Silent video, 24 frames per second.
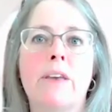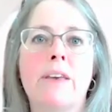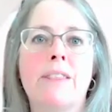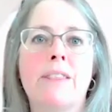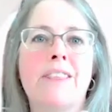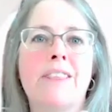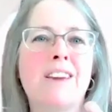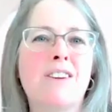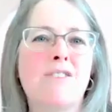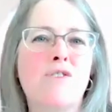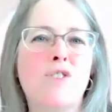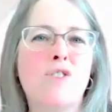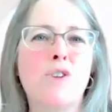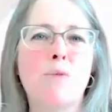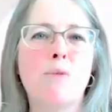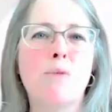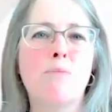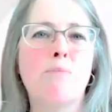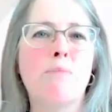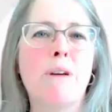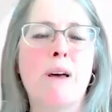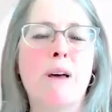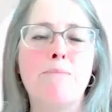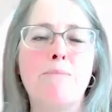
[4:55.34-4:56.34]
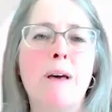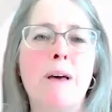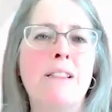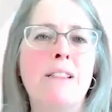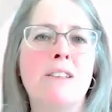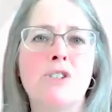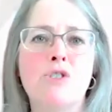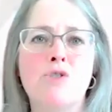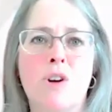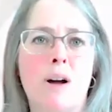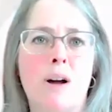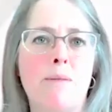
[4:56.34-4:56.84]
Think of your a
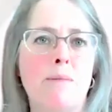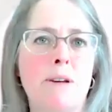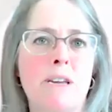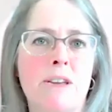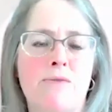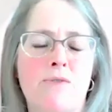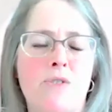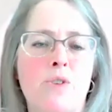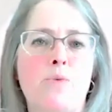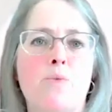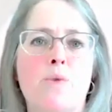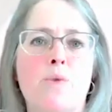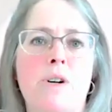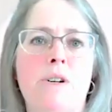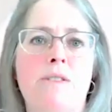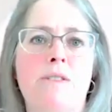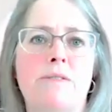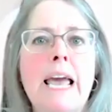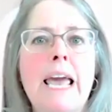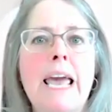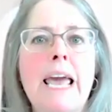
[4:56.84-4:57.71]
melodrama, if you will.